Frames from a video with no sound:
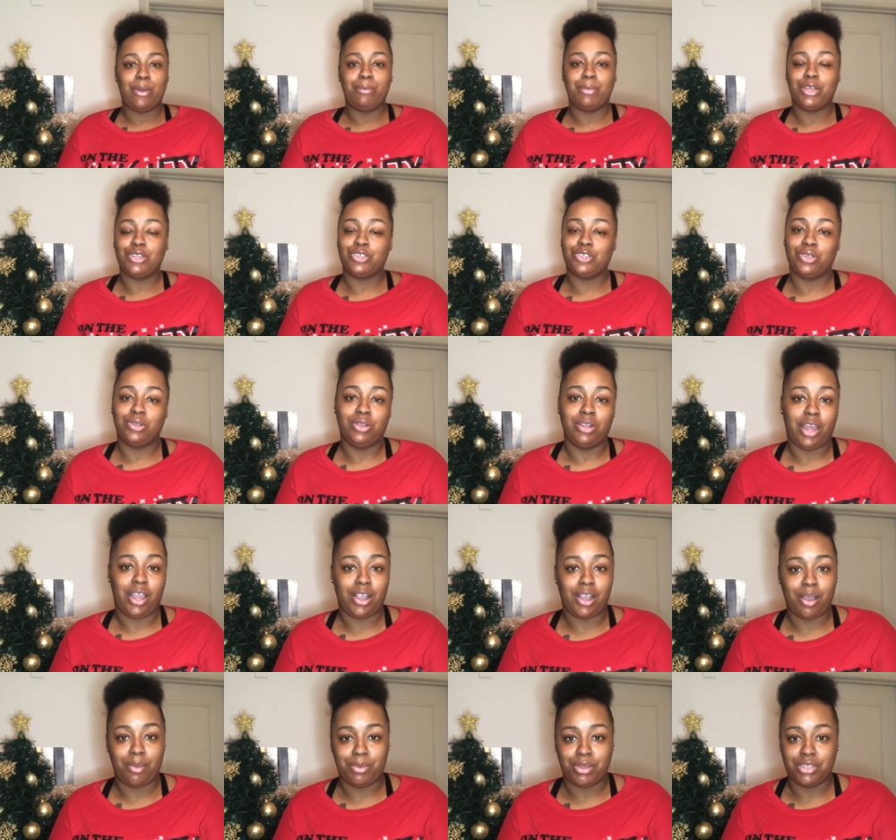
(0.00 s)
Make sure you like,
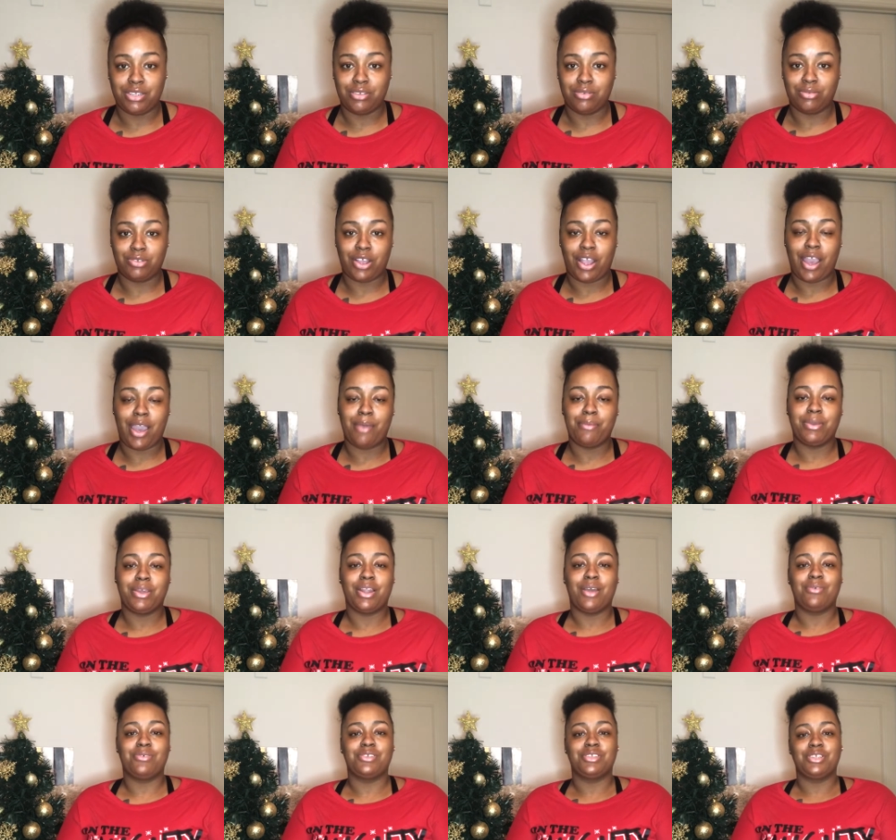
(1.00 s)
comment, and subscribe, and
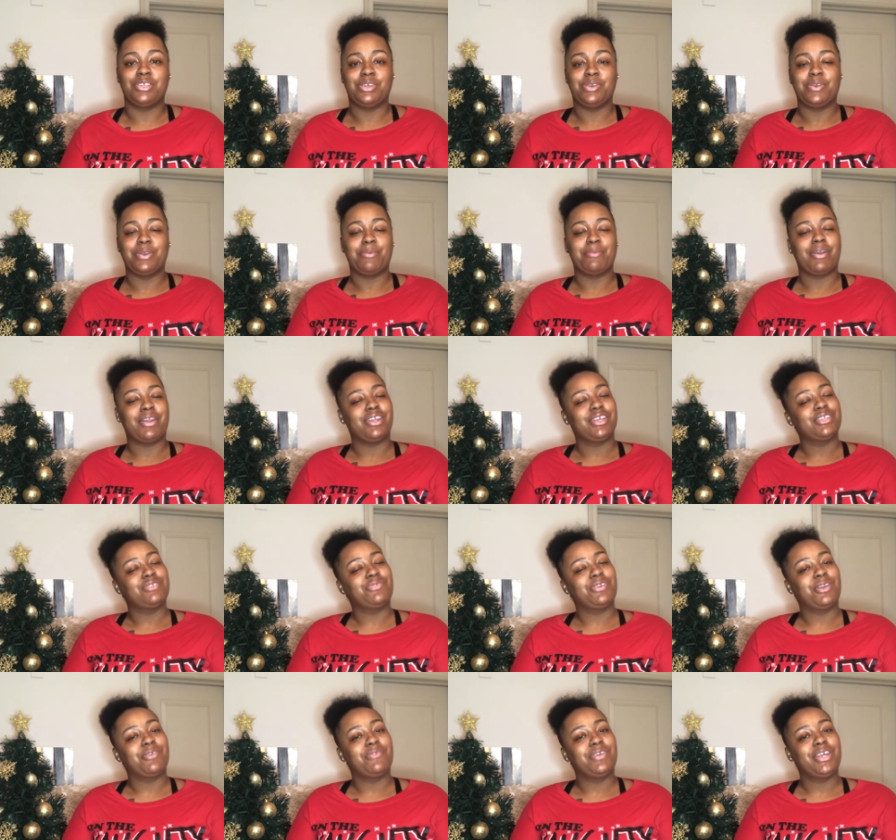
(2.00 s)
I will see you in my next
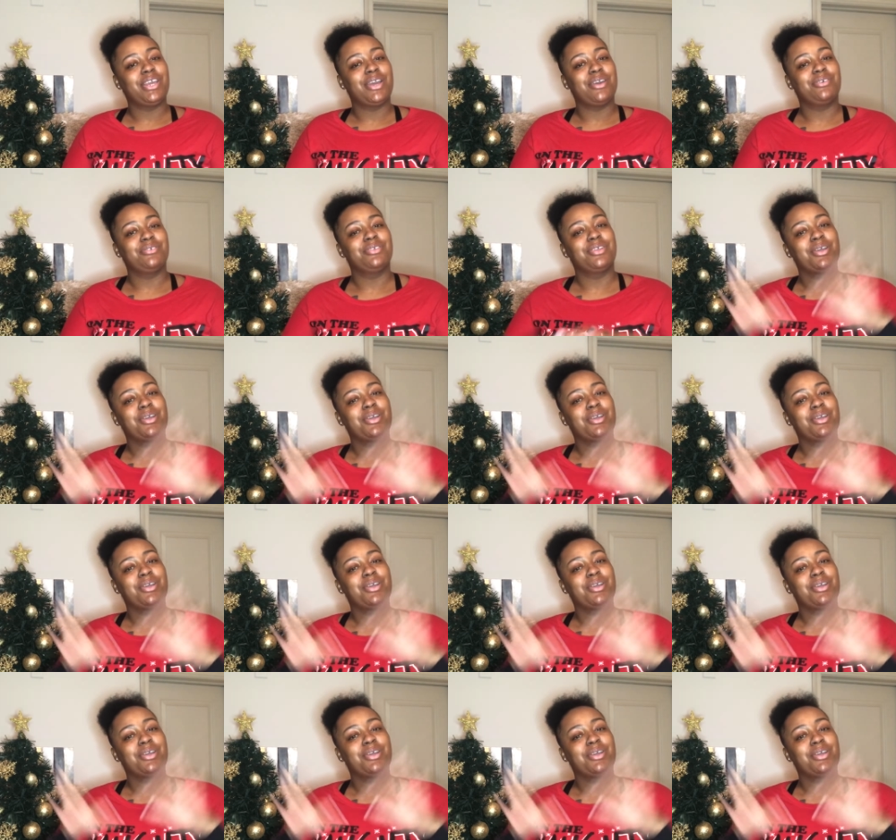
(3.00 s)
freaking video.